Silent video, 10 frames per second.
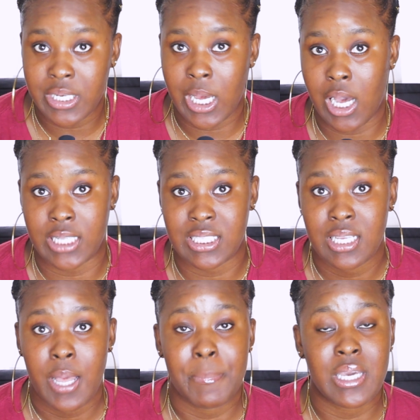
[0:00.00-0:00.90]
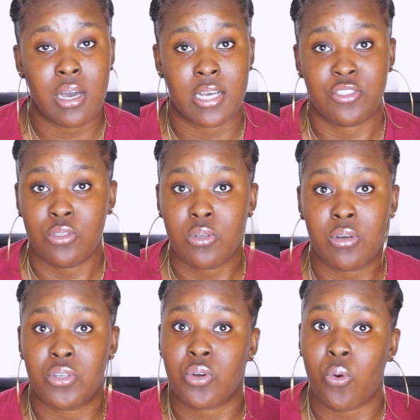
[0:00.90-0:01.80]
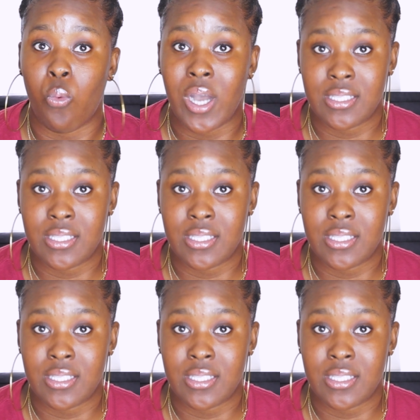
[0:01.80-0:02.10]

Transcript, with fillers: really hot because you don't know